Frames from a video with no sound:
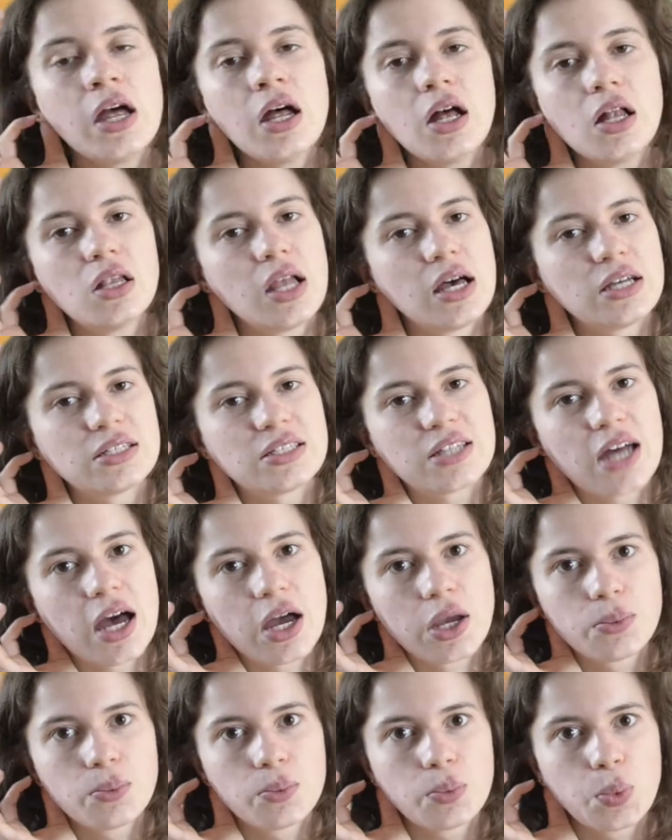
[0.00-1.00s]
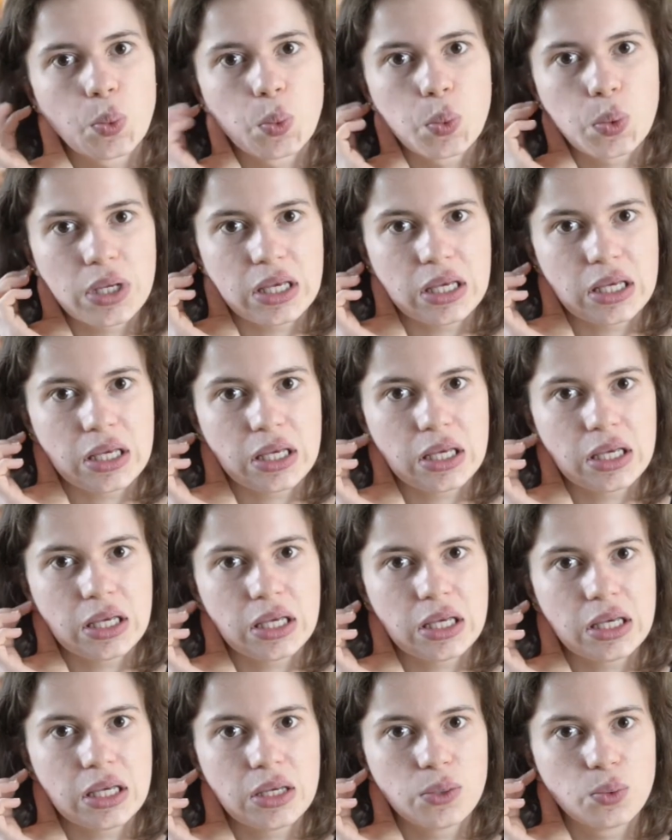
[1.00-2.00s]
Last time
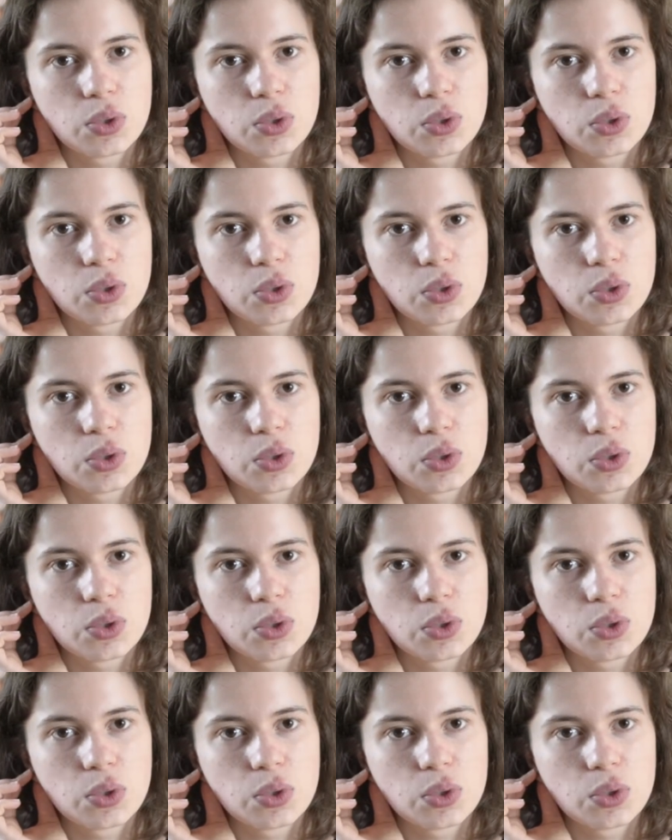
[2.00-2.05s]
we